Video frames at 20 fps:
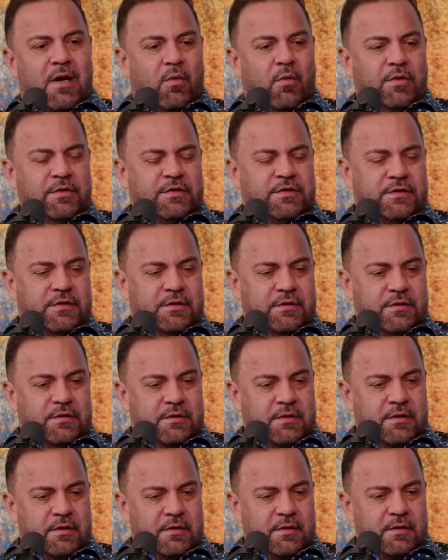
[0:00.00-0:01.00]
was
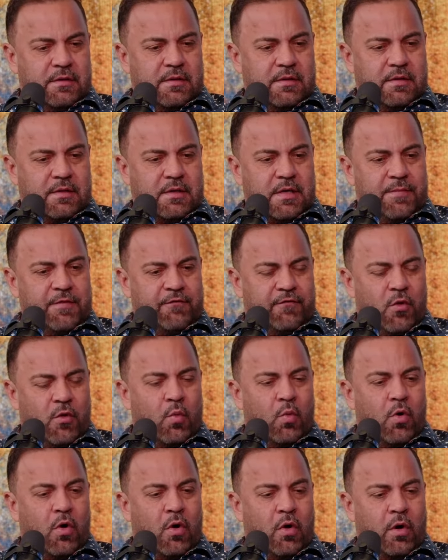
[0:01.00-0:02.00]
coming
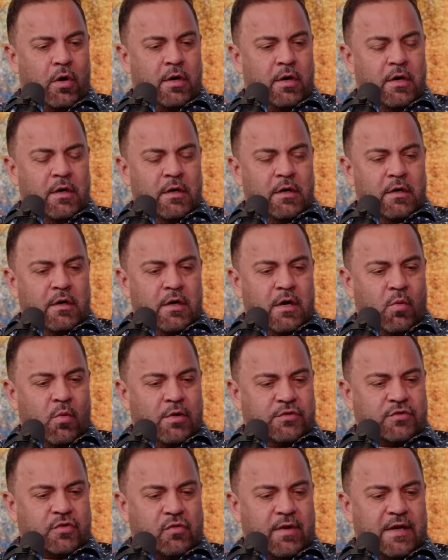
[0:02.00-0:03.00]
from war and
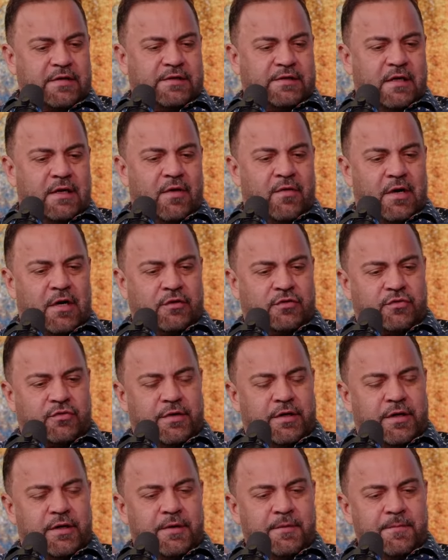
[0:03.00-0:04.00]
was resting under a
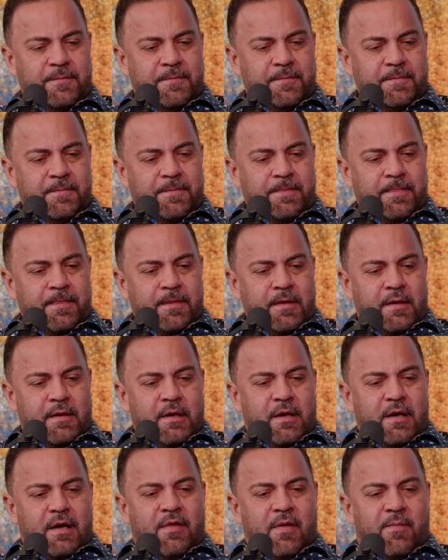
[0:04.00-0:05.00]
tree.
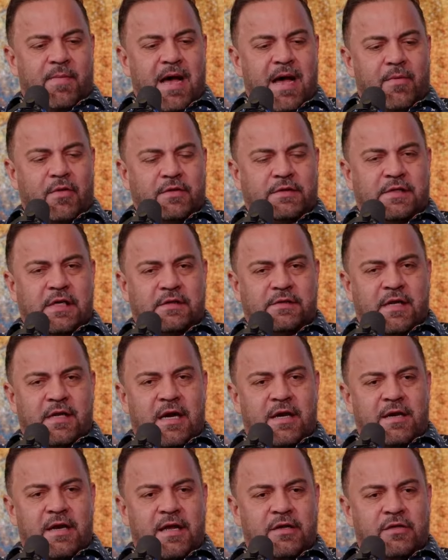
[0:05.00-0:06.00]
And the Bible says that
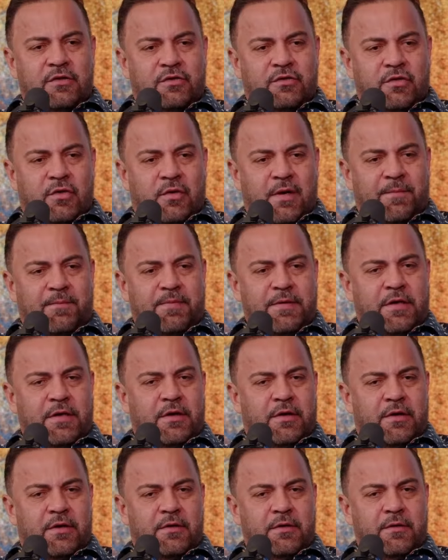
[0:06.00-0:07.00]
an angel
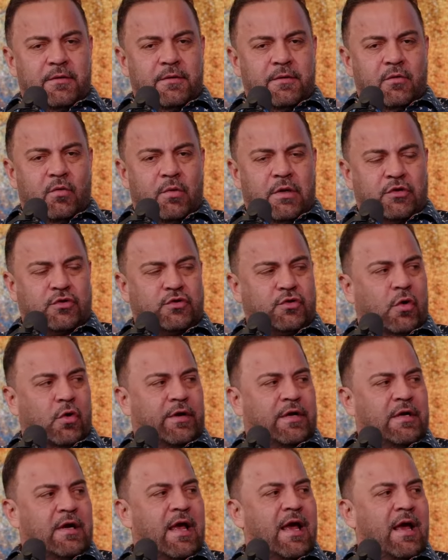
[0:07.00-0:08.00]
appeared with a
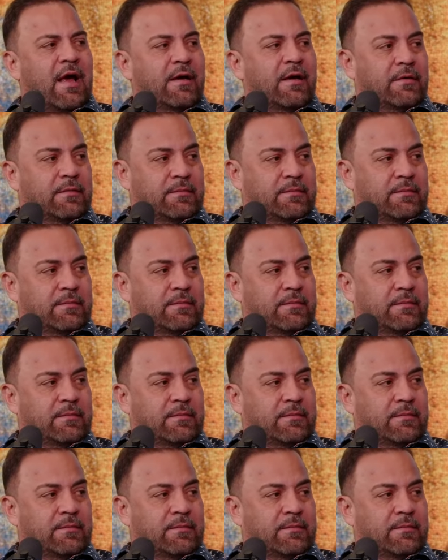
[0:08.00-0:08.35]
sword in hand.